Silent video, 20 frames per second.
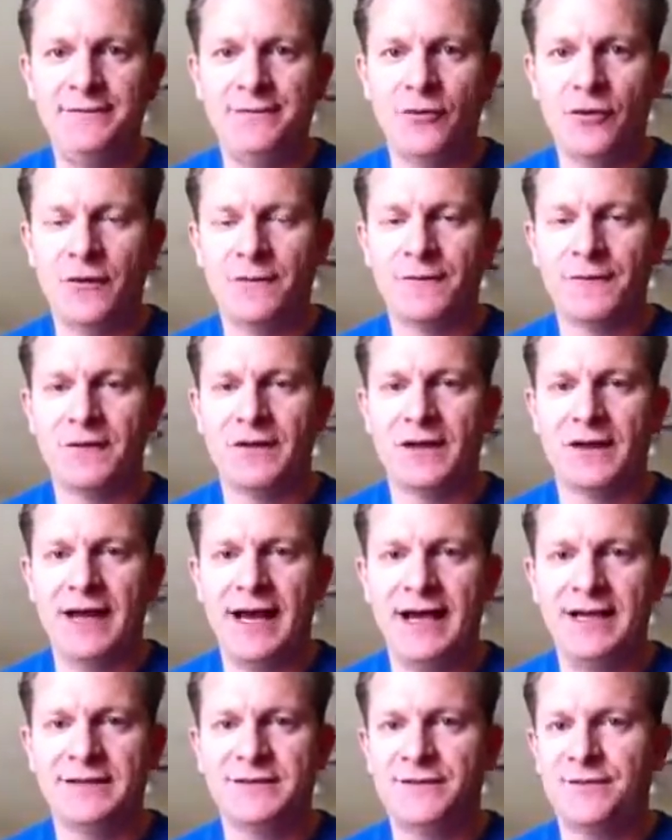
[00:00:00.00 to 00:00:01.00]
for the
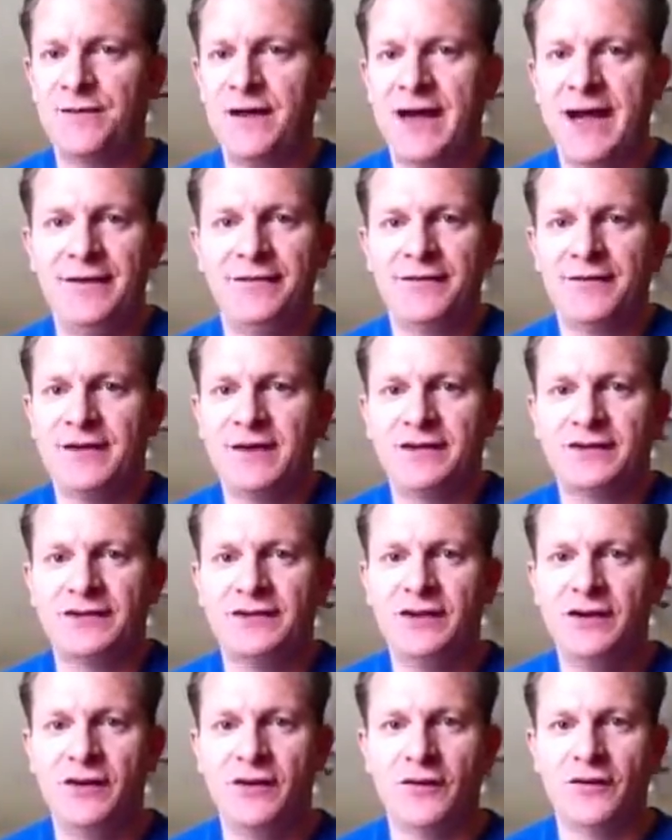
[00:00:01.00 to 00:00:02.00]
last 5-6
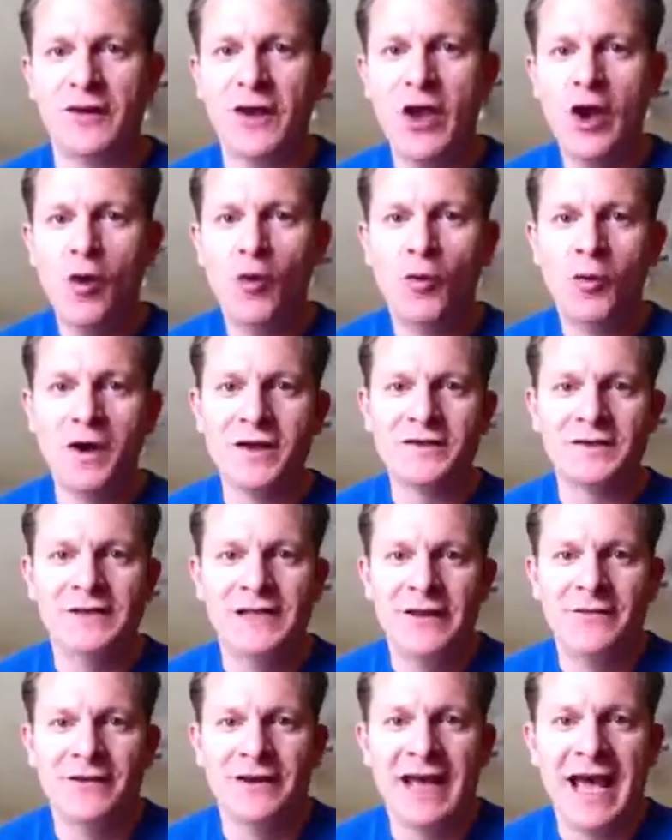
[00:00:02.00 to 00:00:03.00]
years
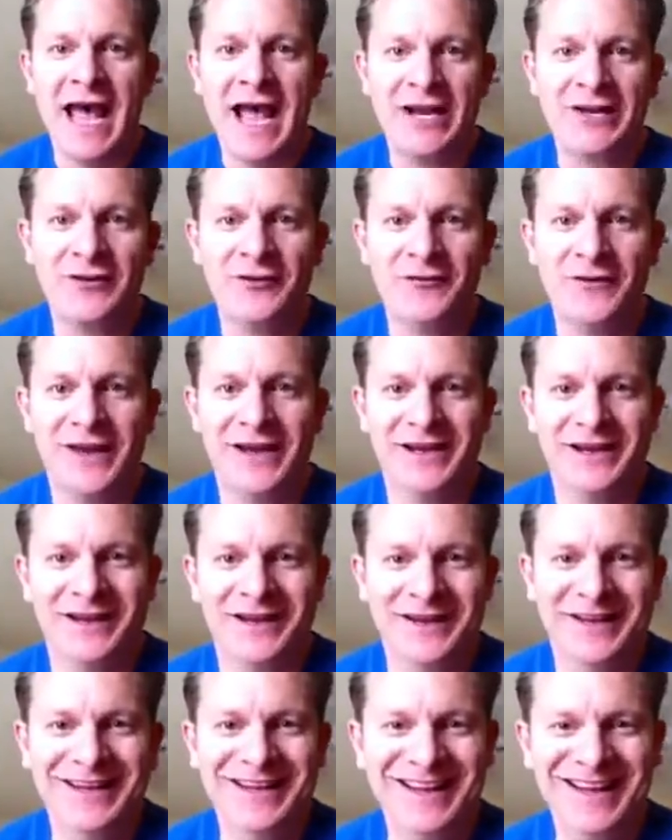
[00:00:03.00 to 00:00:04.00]
wasn't even activated.